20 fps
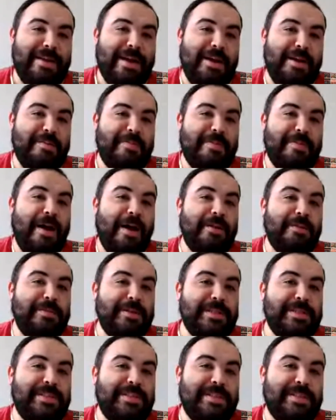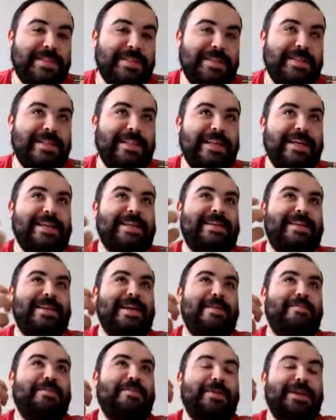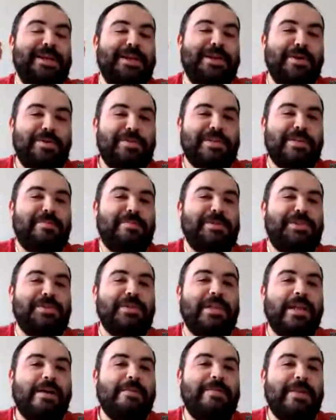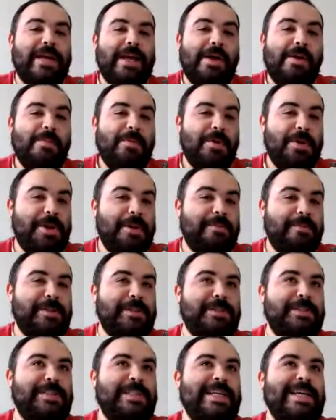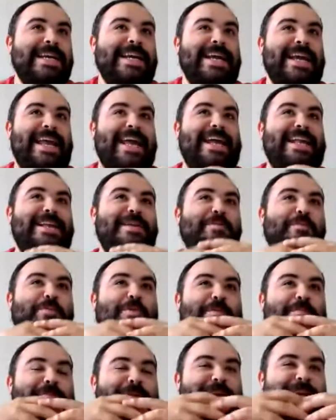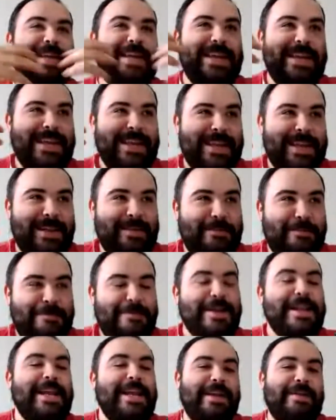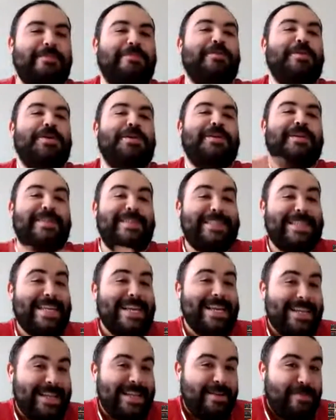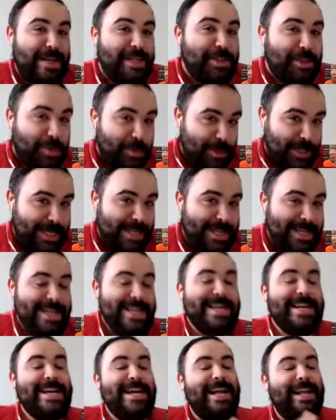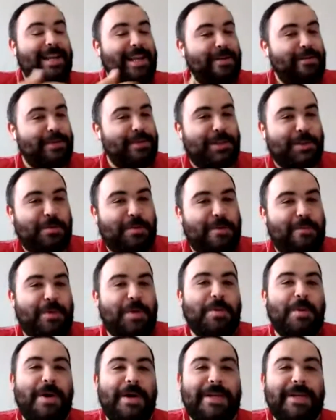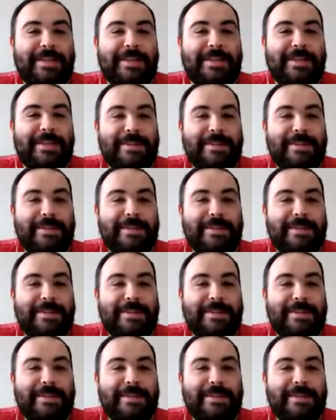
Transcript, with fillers: out of all of us, like everybody knows how much you love the Hellboy universe, and it would be fitting for you to see it eventually and give us a review on it.